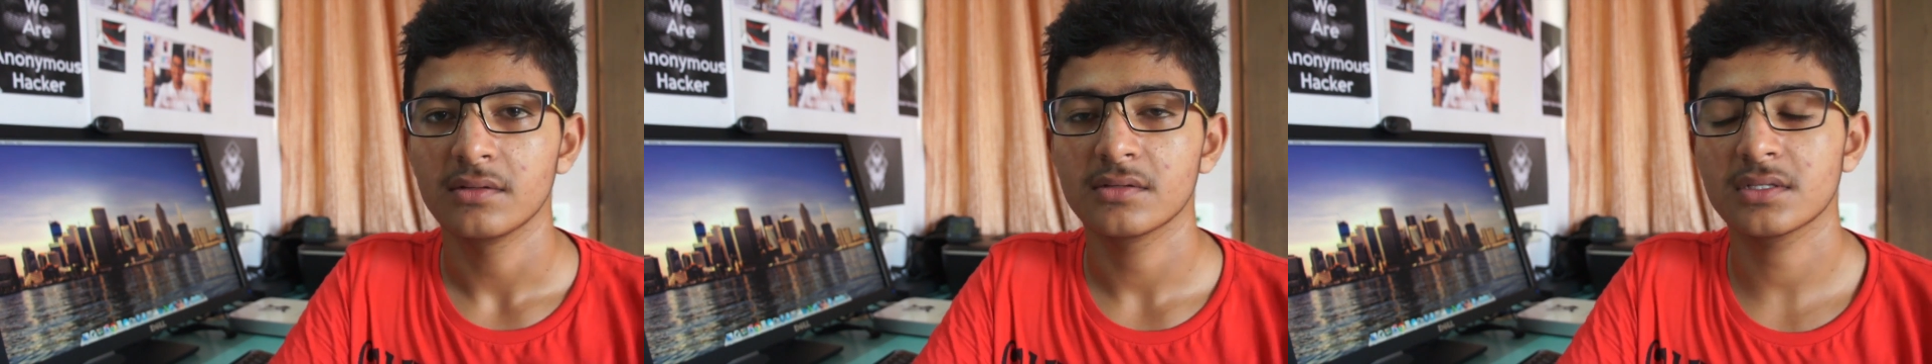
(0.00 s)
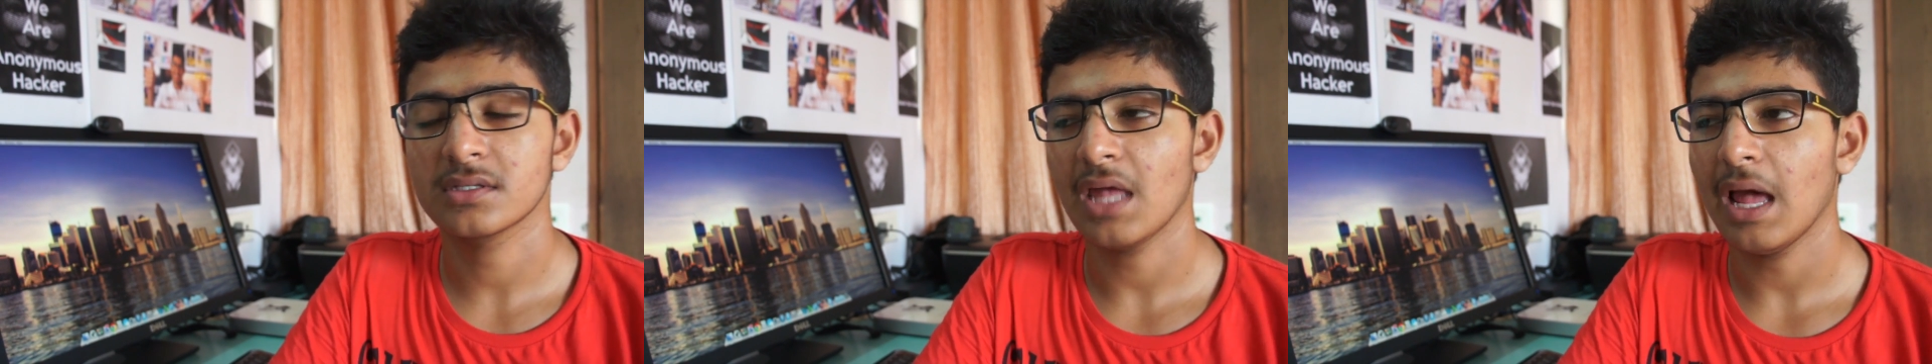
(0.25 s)

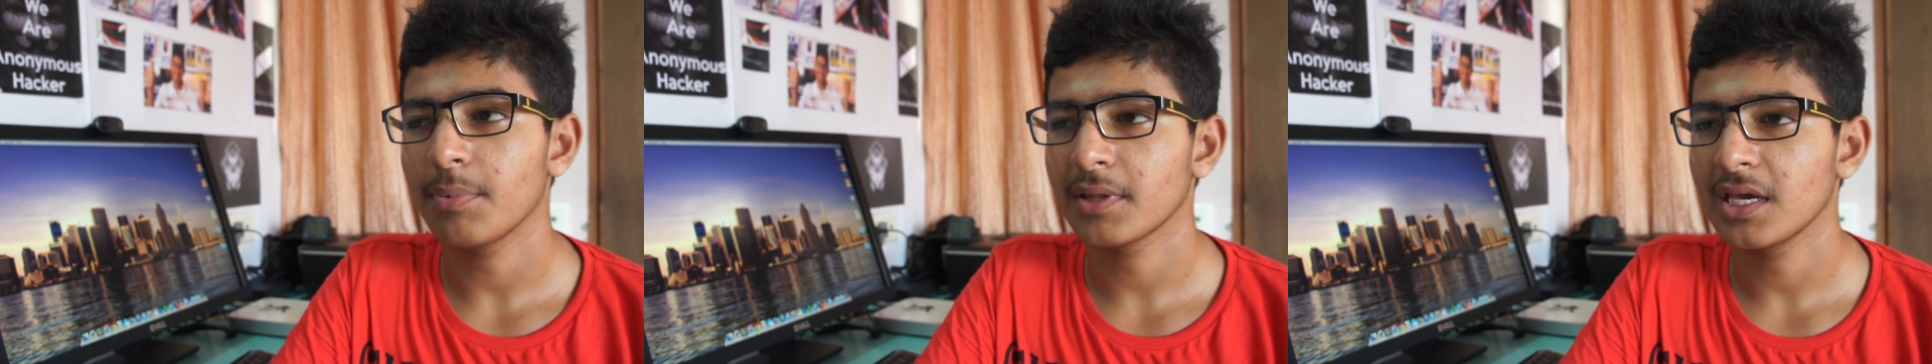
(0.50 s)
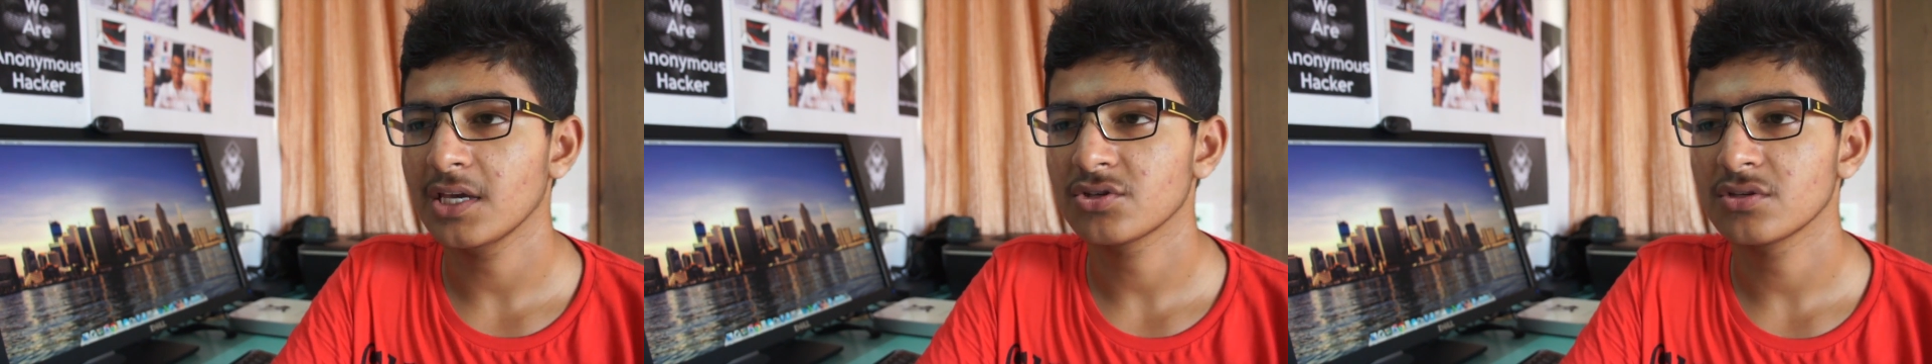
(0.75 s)
This is the
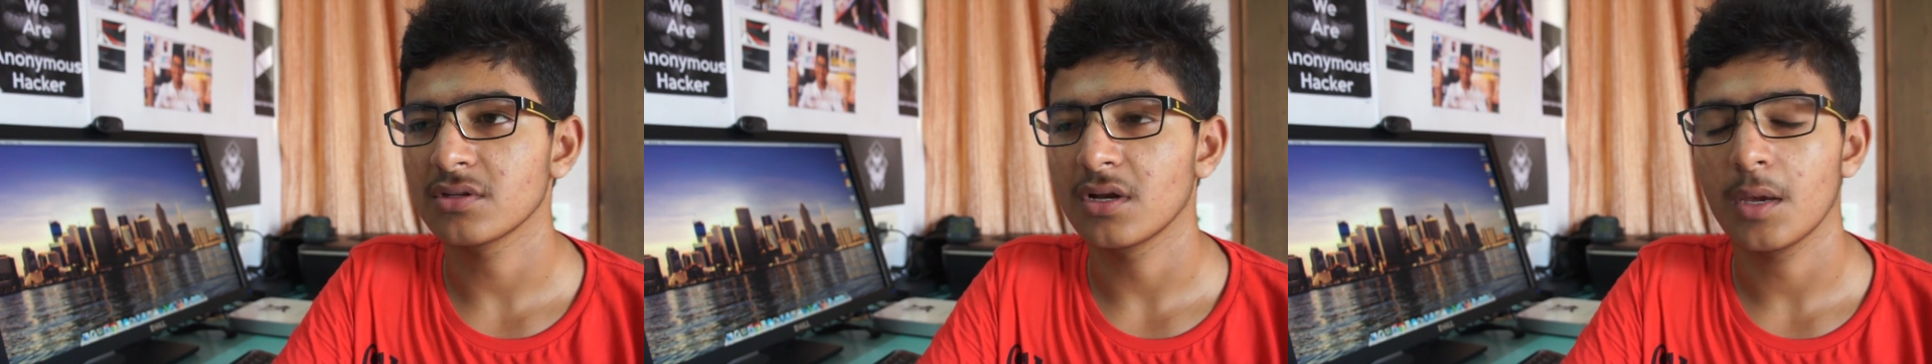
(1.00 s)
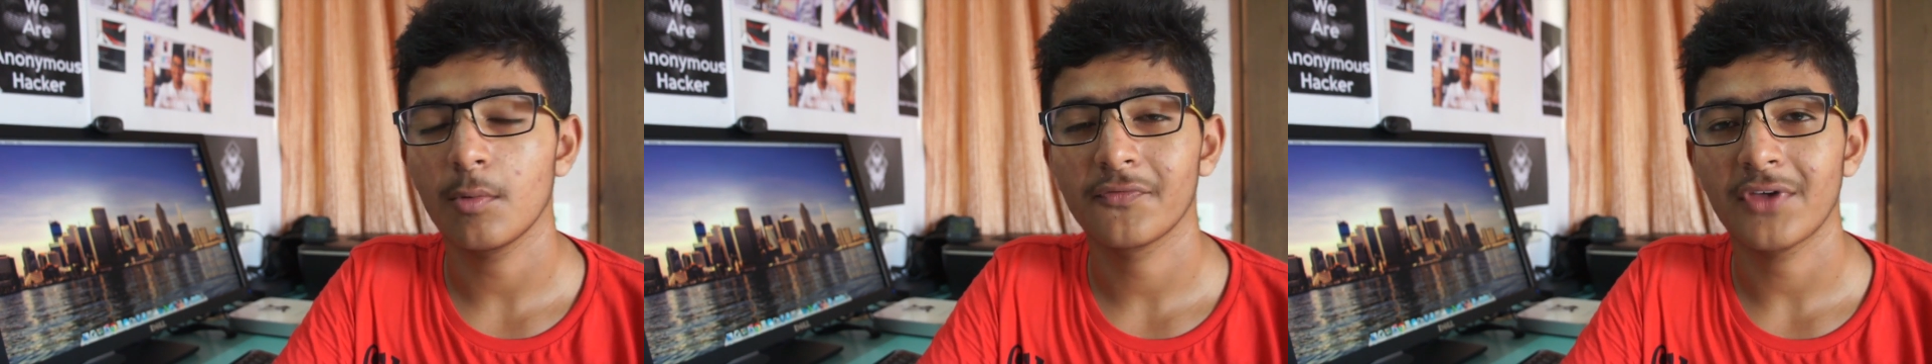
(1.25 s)
application, the
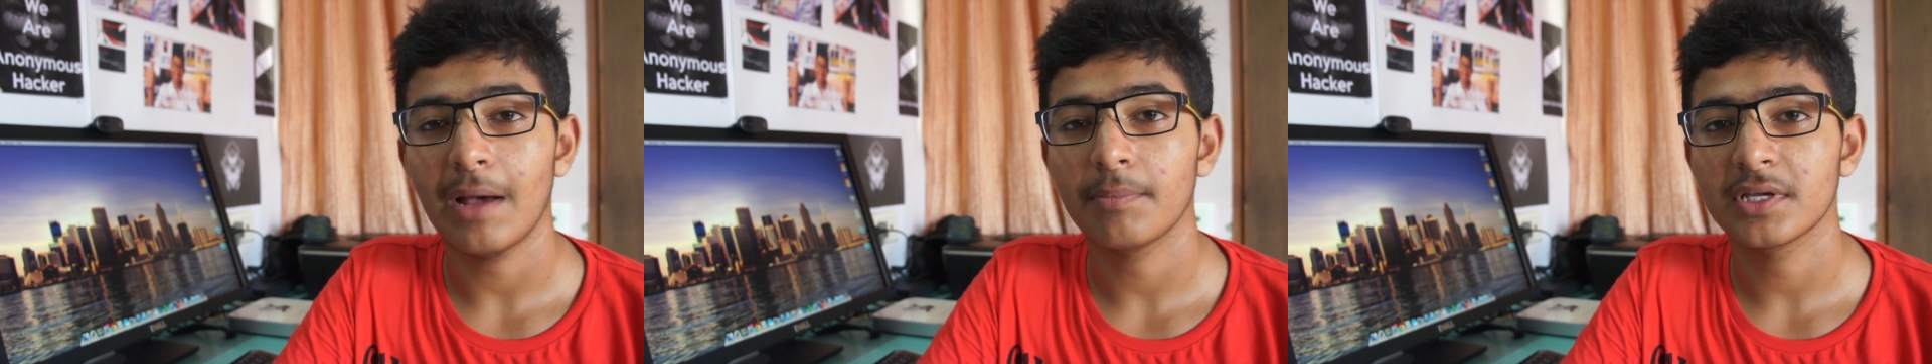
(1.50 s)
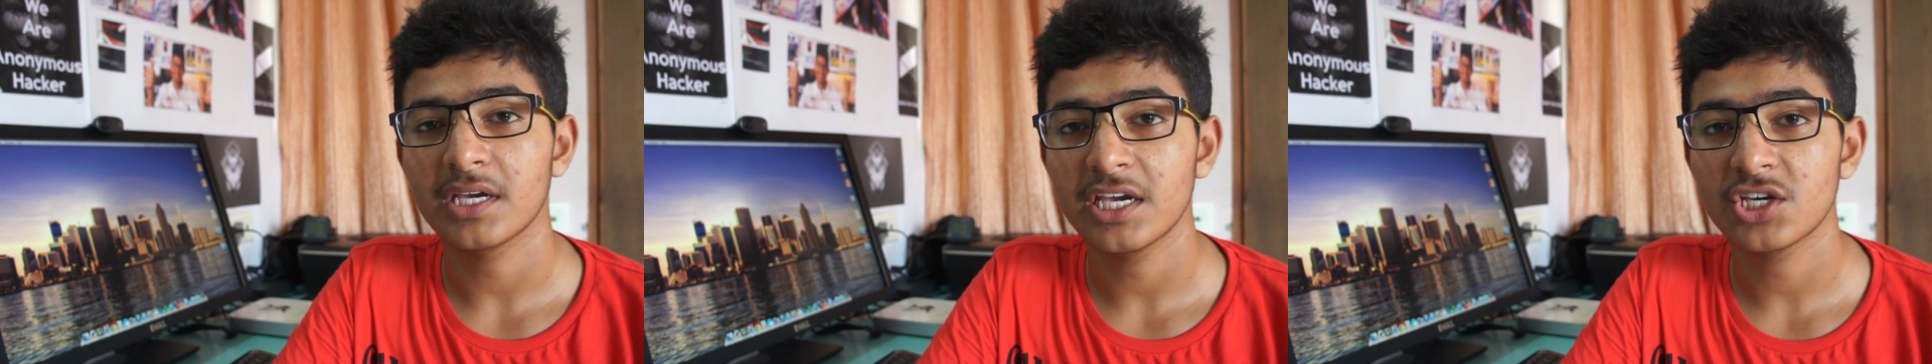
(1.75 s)
name of the
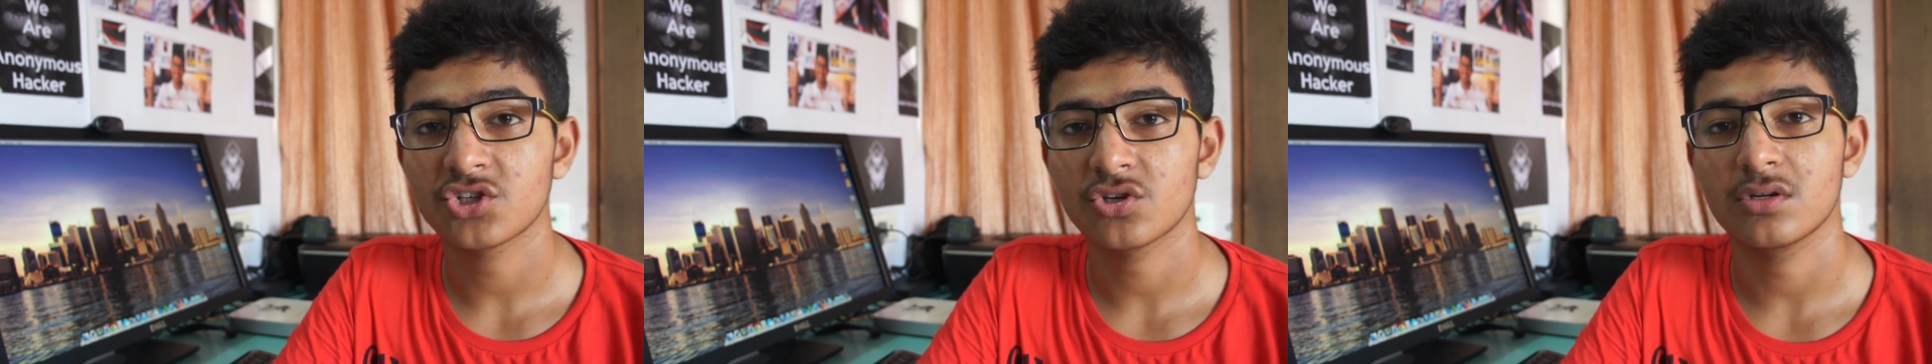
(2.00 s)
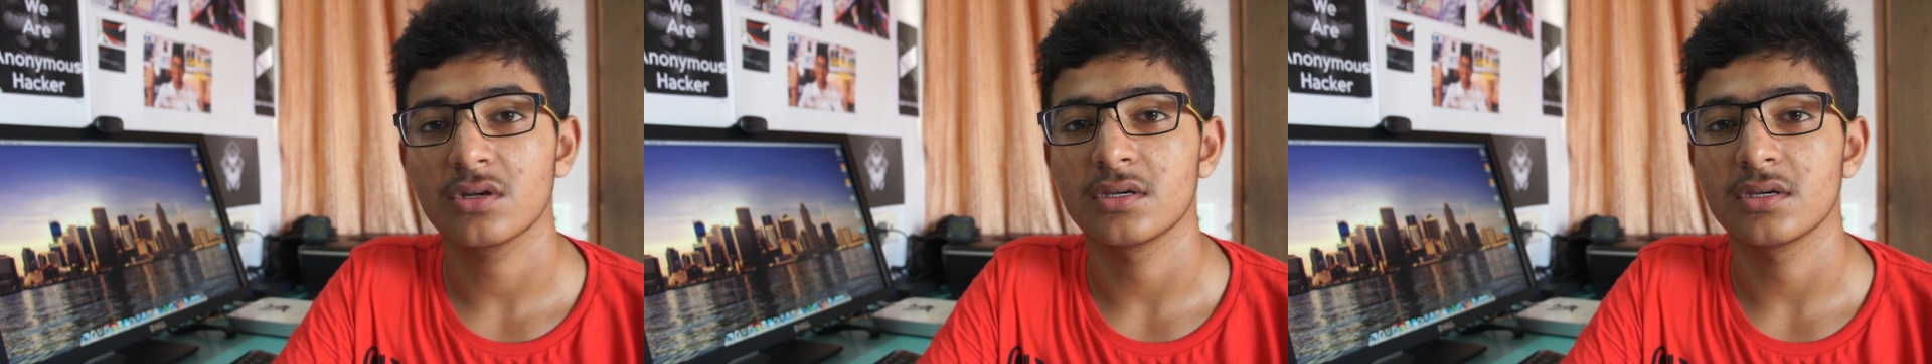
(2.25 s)
application